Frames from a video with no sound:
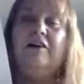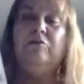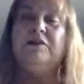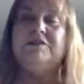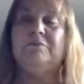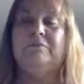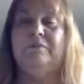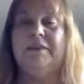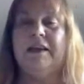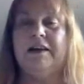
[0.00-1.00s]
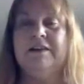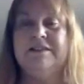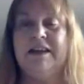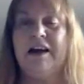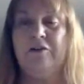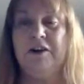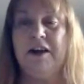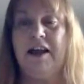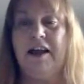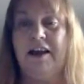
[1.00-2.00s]
was it's an hour and a
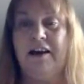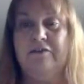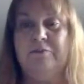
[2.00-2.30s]
half,